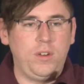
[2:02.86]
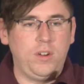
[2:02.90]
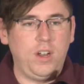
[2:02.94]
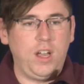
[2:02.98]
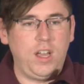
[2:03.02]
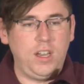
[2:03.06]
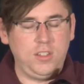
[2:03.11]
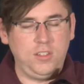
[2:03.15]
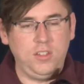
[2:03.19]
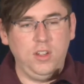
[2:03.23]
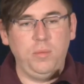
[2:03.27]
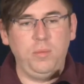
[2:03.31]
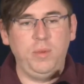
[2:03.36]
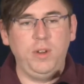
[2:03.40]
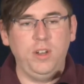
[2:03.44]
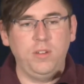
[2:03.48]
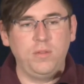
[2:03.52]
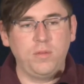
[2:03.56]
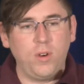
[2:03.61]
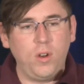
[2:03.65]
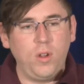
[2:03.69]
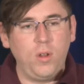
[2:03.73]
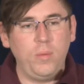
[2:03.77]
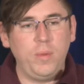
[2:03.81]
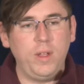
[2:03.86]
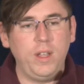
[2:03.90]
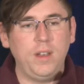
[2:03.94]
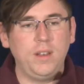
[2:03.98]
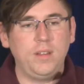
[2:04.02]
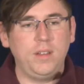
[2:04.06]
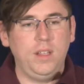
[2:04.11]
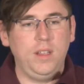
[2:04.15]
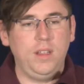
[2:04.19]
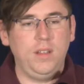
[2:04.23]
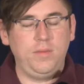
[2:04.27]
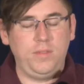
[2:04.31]
or not it's open enrollment,
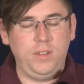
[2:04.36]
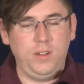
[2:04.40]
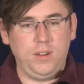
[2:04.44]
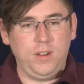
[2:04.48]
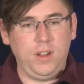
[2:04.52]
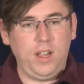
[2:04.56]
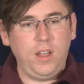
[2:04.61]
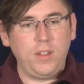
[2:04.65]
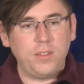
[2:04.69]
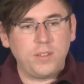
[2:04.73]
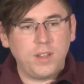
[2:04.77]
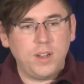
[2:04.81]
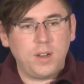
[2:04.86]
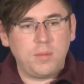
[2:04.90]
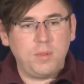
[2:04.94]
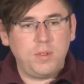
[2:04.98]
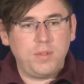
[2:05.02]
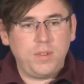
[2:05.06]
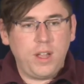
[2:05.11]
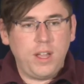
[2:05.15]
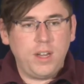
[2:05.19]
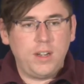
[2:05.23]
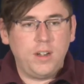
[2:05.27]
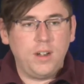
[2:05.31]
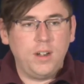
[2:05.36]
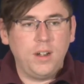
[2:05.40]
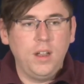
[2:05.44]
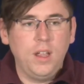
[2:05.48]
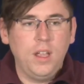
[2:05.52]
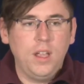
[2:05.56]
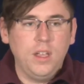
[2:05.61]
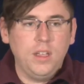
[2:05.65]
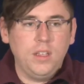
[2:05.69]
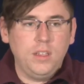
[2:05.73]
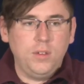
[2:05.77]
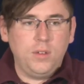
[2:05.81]
if you're a healthcare provider,
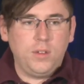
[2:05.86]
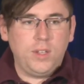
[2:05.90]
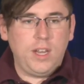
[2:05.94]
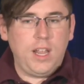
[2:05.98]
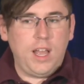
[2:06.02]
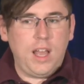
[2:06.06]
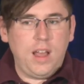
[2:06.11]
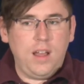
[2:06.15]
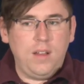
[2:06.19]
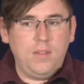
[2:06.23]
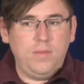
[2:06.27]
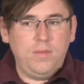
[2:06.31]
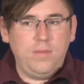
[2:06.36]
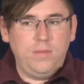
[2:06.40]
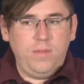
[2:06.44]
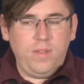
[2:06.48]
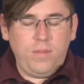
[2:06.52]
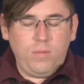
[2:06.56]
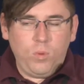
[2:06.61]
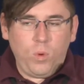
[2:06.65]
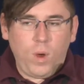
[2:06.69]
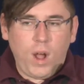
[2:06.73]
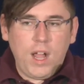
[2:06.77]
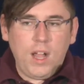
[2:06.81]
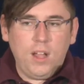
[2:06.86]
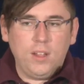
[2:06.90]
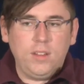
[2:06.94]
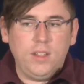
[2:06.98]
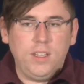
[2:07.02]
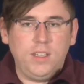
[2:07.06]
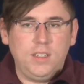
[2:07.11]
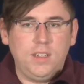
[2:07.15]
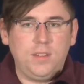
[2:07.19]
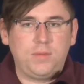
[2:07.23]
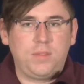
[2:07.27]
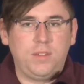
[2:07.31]
you can have
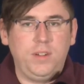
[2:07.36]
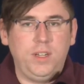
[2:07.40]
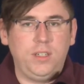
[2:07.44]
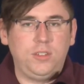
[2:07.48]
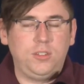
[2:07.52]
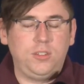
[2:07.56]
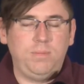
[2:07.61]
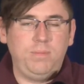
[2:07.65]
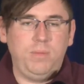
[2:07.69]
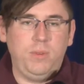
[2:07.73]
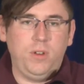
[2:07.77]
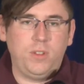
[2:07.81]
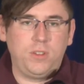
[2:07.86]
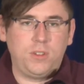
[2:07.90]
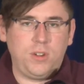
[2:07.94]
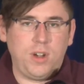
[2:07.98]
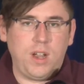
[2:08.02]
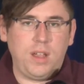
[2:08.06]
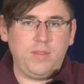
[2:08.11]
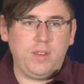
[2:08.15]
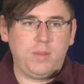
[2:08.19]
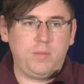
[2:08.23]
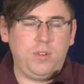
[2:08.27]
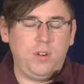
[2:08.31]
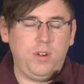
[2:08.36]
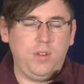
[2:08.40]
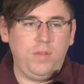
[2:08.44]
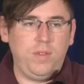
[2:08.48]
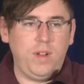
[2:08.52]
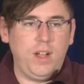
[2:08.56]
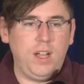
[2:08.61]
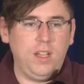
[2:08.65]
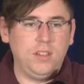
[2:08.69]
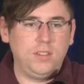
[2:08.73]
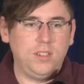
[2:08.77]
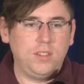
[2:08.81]
wildly differing both traffic
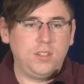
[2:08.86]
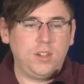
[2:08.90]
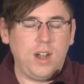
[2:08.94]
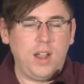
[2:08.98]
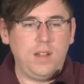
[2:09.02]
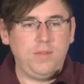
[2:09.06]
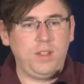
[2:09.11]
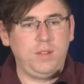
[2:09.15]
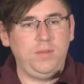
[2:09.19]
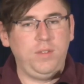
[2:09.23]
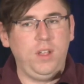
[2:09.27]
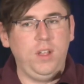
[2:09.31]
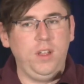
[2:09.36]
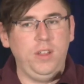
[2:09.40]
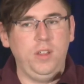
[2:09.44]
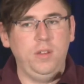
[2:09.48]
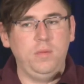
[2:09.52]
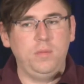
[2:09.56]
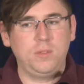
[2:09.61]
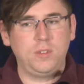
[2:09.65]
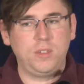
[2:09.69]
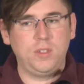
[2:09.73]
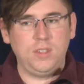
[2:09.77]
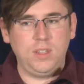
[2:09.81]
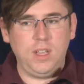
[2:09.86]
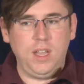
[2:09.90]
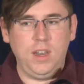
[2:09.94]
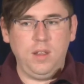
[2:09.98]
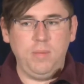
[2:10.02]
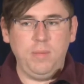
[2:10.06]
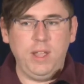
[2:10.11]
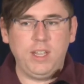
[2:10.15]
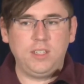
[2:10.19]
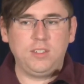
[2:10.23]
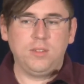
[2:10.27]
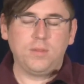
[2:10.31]
profiles and traffic volumes. And
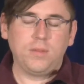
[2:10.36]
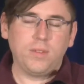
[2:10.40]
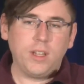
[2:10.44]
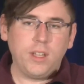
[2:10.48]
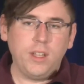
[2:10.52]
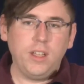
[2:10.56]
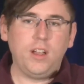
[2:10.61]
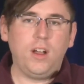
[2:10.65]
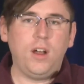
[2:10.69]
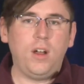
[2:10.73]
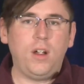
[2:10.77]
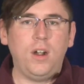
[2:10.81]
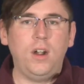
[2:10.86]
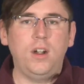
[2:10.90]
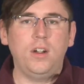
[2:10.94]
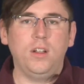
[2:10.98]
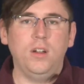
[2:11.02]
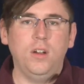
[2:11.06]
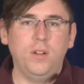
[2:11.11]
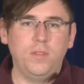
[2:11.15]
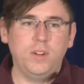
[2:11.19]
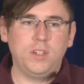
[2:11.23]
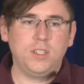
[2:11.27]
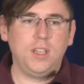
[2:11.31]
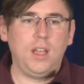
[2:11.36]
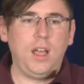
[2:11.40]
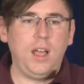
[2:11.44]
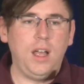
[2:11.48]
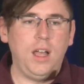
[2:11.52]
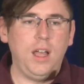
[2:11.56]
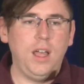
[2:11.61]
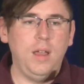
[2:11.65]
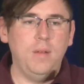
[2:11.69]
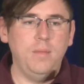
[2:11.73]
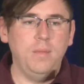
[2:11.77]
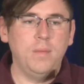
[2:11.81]
it makes it really hard over
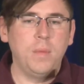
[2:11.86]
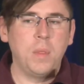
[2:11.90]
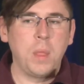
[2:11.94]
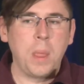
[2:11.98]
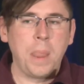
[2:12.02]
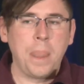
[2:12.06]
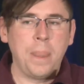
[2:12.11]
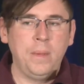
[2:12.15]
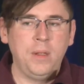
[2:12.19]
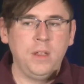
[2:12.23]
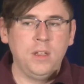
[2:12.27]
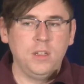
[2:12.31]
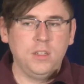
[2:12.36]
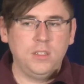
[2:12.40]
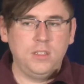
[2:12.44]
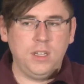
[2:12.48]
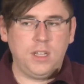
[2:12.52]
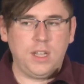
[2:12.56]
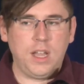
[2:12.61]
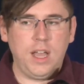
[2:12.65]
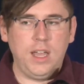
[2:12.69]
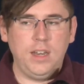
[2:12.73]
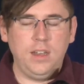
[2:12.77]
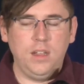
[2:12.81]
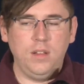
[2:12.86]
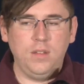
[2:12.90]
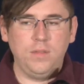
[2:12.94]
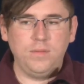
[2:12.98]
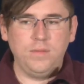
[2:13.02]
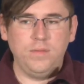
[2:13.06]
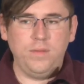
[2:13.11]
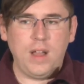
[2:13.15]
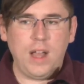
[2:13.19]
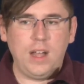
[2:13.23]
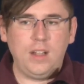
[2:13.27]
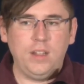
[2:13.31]
time to kind of
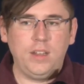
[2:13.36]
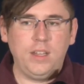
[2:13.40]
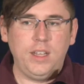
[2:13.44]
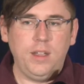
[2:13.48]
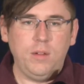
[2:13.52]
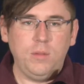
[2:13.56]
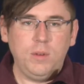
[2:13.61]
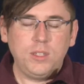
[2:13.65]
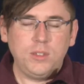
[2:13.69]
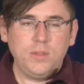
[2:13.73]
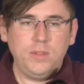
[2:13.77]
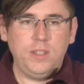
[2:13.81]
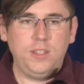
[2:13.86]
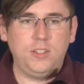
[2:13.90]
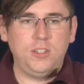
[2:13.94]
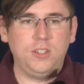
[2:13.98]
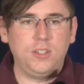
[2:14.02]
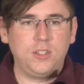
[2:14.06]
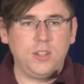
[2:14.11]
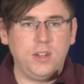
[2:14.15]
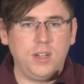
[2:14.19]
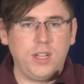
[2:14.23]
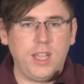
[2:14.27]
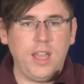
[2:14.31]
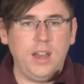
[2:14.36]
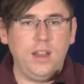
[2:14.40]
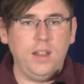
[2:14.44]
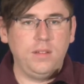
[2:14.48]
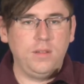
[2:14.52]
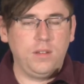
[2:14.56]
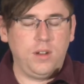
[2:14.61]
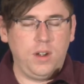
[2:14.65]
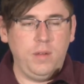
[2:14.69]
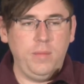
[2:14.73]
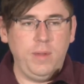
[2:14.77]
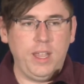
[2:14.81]
validate which features are
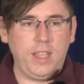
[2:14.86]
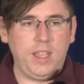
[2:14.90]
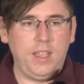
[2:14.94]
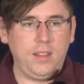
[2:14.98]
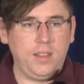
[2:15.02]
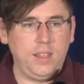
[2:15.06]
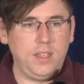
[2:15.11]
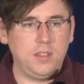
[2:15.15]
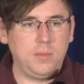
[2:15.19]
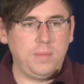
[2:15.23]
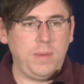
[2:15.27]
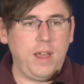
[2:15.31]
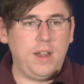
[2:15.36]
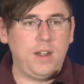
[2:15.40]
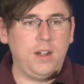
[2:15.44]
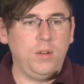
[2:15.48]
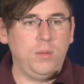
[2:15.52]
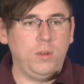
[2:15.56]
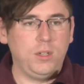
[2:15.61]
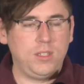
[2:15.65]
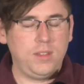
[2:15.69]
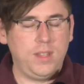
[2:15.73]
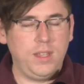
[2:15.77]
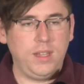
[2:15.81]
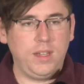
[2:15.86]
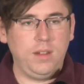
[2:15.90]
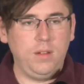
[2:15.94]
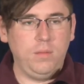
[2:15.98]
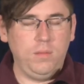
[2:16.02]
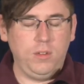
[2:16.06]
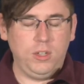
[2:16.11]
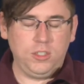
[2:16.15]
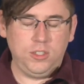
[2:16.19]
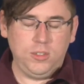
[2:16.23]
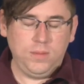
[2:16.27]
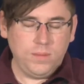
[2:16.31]
making things better,
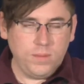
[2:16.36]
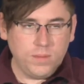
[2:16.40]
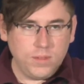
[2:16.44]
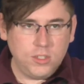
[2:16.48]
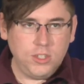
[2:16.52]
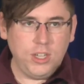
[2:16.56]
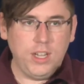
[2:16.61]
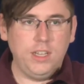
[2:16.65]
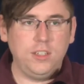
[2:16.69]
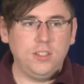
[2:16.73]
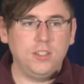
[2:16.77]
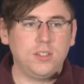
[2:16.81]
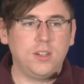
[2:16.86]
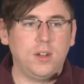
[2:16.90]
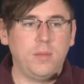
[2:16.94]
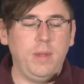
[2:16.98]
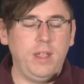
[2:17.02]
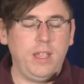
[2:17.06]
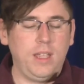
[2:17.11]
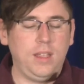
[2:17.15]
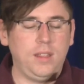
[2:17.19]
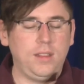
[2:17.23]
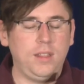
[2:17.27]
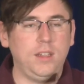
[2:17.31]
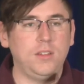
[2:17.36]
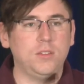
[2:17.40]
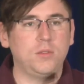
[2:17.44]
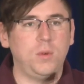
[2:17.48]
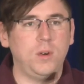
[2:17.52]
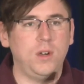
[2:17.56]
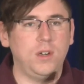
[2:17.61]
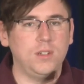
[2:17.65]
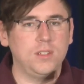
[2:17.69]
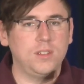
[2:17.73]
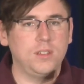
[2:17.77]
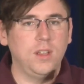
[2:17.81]
which changes are making things
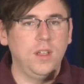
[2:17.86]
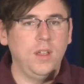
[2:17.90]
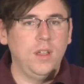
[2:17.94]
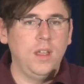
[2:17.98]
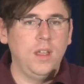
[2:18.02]
worse.